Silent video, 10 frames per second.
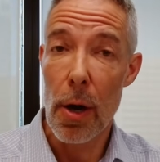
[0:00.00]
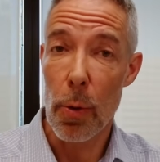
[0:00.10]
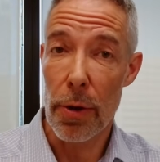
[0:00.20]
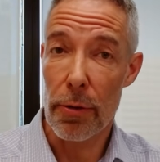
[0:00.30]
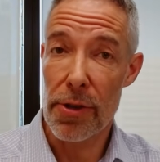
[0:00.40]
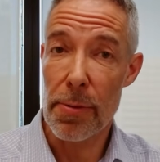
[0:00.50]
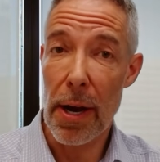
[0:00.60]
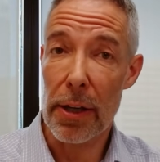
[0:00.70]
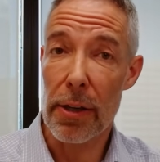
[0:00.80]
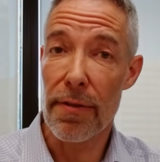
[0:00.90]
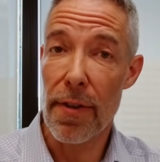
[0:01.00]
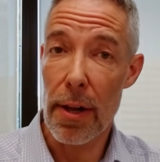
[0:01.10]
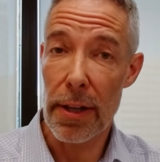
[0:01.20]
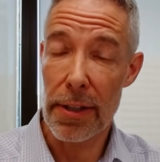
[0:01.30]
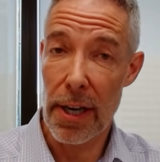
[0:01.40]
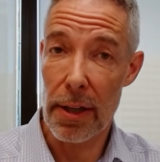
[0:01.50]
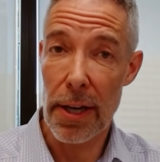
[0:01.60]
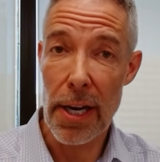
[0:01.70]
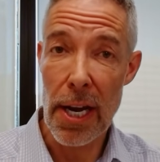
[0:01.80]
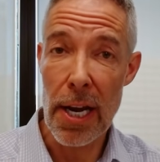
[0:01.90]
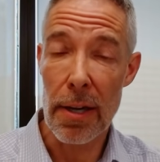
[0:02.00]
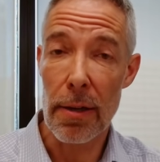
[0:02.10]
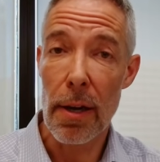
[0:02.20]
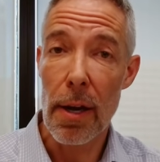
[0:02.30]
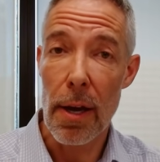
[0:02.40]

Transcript: with respect to volatility and